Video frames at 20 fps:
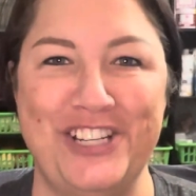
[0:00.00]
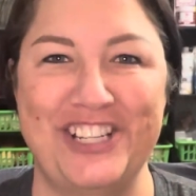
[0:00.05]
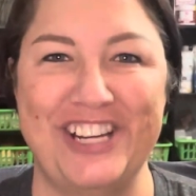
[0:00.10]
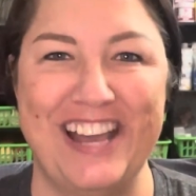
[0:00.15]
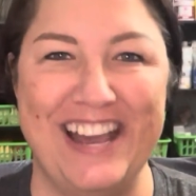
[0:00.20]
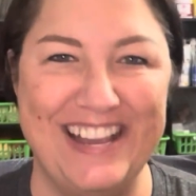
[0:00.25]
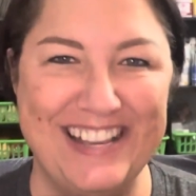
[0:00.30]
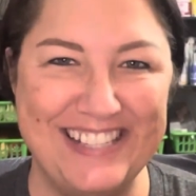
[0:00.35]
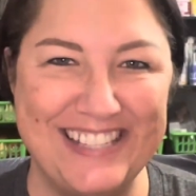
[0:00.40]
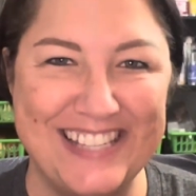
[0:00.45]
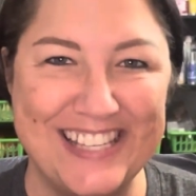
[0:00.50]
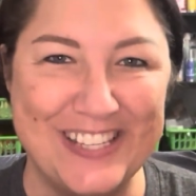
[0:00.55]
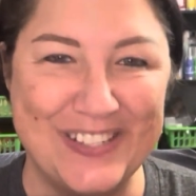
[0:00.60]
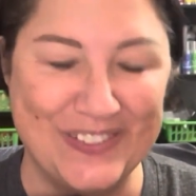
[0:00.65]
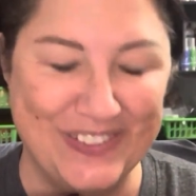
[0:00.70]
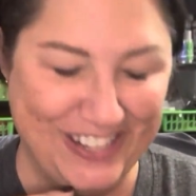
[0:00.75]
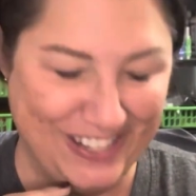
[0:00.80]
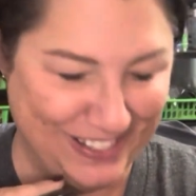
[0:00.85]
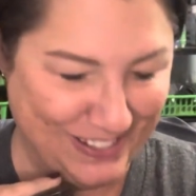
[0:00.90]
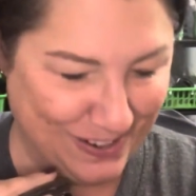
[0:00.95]
guys, this
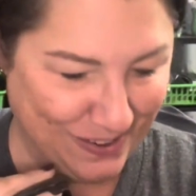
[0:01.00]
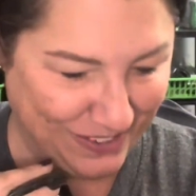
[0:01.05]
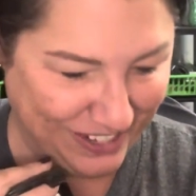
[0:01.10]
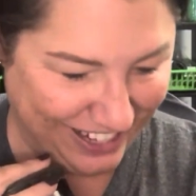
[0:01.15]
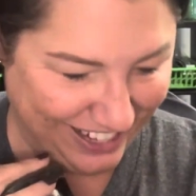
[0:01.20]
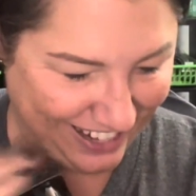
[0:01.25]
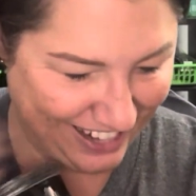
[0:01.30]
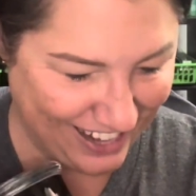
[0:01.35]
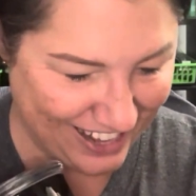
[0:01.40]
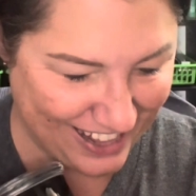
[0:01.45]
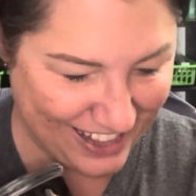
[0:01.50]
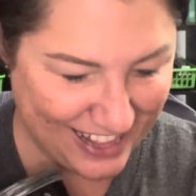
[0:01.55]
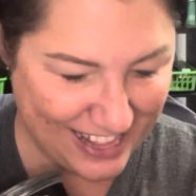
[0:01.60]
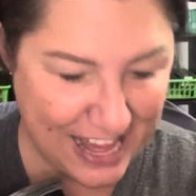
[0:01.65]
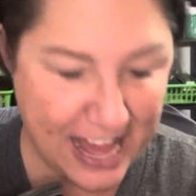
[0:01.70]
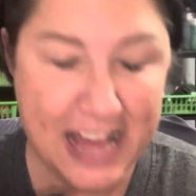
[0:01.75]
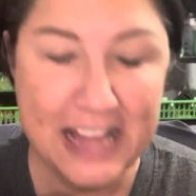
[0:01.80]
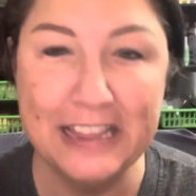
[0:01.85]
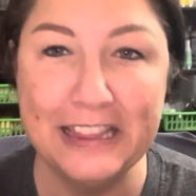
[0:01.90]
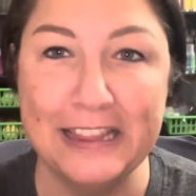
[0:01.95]
one is so good.
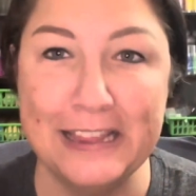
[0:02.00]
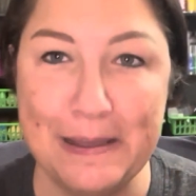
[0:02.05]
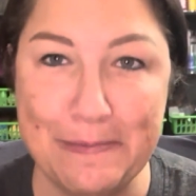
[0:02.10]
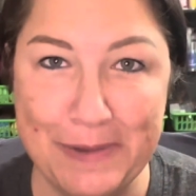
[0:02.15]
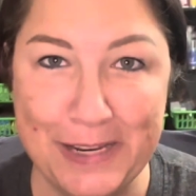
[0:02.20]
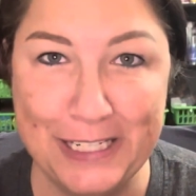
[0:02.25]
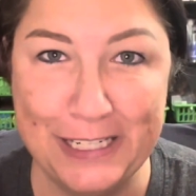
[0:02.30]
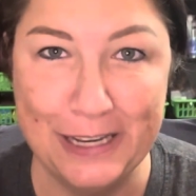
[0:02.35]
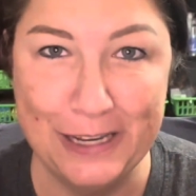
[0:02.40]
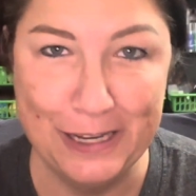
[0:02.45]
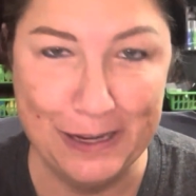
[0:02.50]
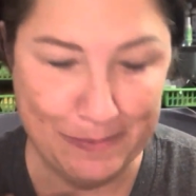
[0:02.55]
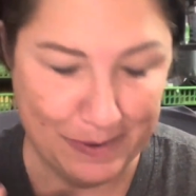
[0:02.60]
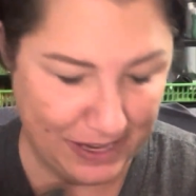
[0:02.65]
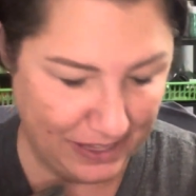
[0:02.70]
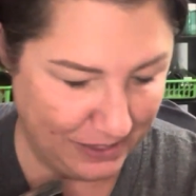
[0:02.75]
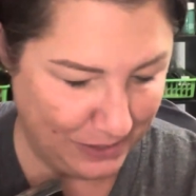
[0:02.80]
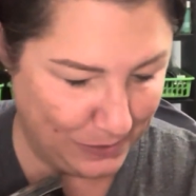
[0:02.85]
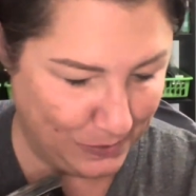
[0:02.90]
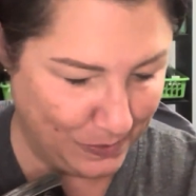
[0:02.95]
Let me tell you
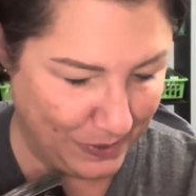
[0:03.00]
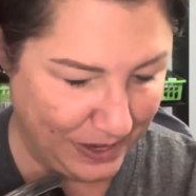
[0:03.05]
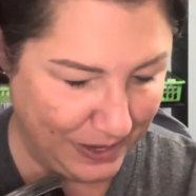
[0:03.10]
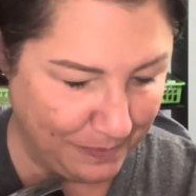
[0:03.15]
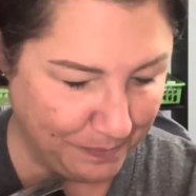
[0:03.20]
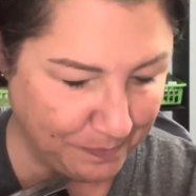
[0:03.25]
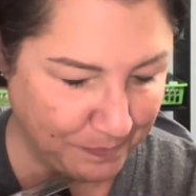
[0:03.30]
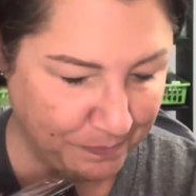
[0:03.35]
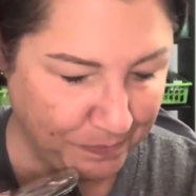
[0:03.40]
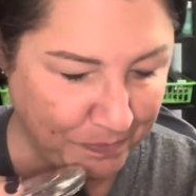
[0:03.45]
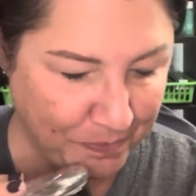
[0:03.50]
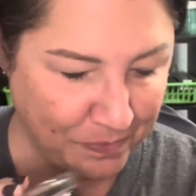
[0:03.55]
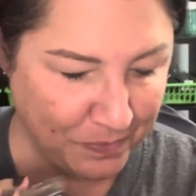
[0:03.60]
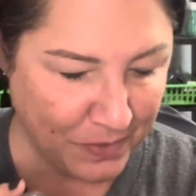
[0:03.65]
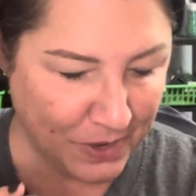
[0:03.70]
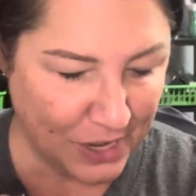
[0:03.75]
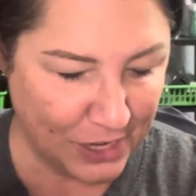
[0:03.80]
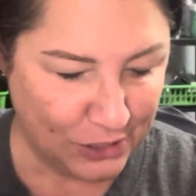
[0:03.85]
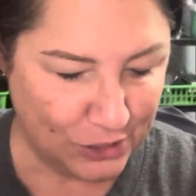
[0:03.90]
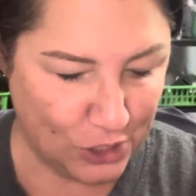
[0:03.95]
about this one.
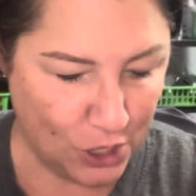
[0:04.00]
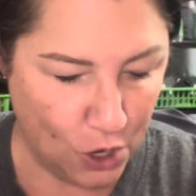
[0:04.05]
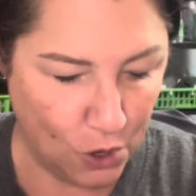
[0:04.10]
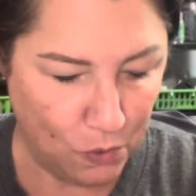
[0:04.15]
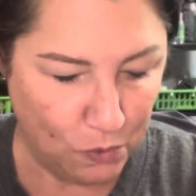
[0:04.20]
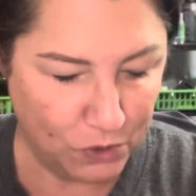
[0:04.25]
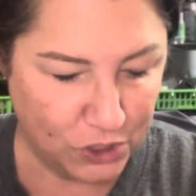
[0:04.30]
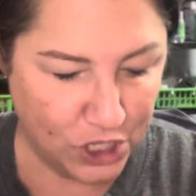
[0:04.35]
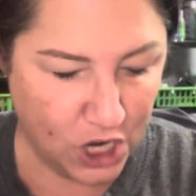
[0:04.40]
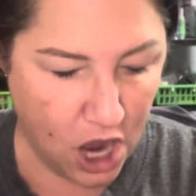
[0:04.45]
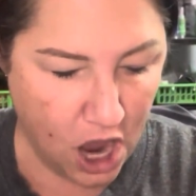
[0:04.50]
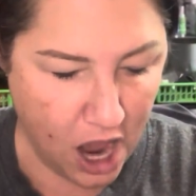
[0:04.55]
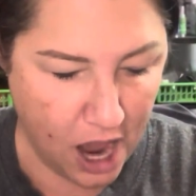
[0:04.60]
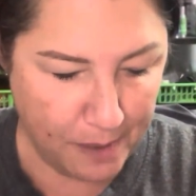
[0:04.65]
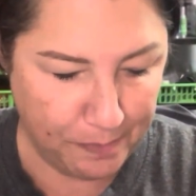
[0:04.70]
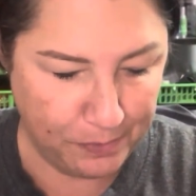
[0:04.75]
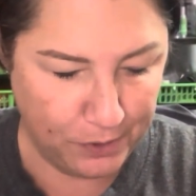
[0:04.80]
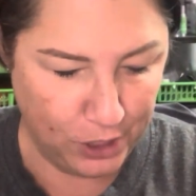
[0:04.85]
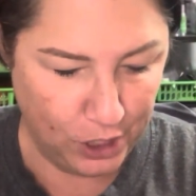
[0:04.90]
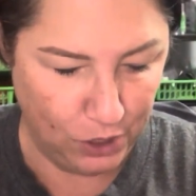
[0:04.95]
So
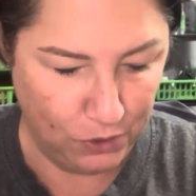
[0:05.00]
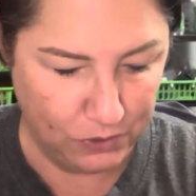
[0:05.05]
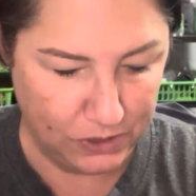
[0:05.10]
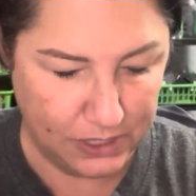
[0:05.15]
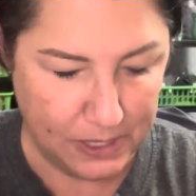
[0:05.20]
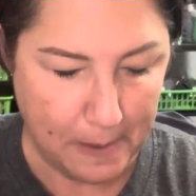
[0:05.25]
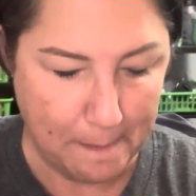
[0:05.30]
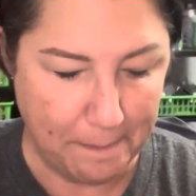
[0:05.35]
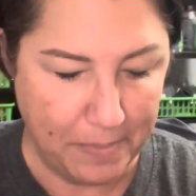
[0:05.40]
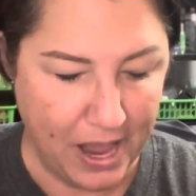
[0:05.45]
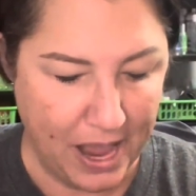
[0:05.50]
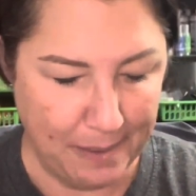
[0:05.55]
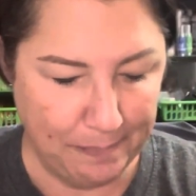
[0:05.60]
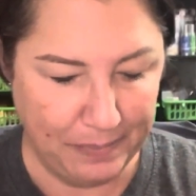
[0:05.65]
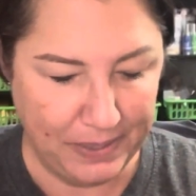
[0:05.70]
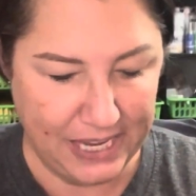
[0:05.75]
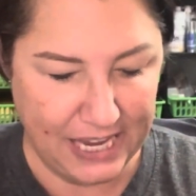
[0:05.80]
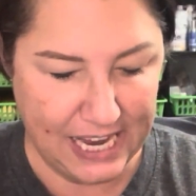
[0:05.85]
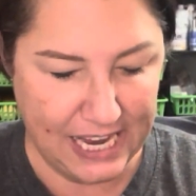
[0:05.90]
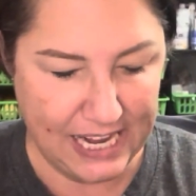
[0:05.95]
top notes,
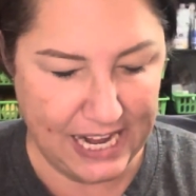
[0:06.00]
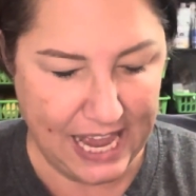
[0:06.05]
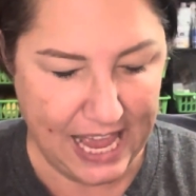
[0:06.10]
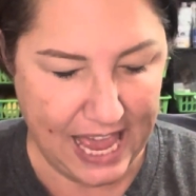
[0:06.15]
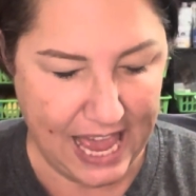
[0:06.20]
pumpkin,